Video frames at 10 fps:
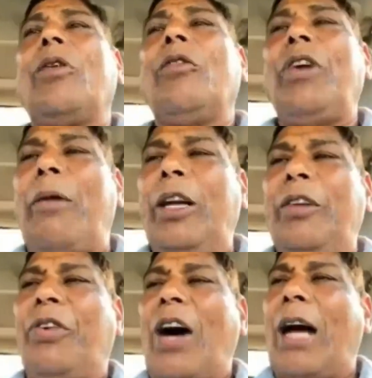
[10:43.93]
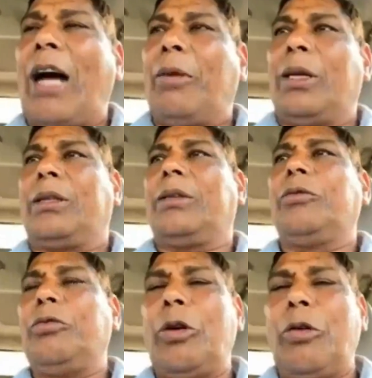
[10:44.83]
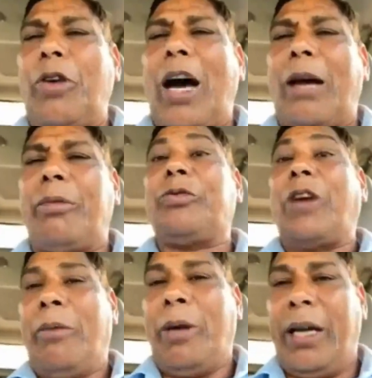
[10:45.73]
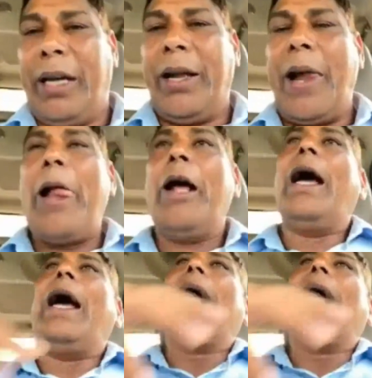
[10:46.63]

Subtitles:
family farmers, for farmers family, as